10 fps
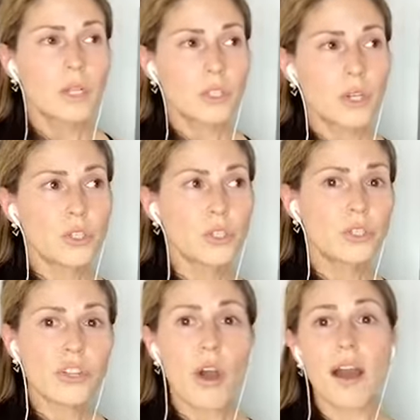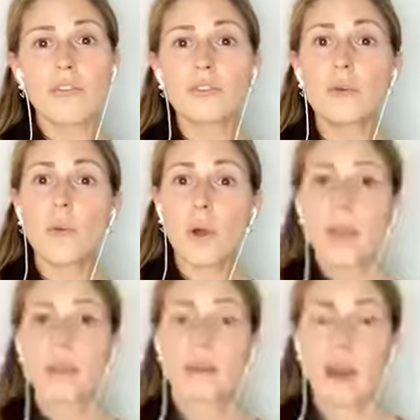So you still have to
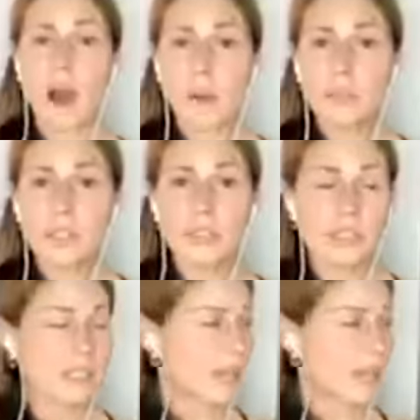weigh your options.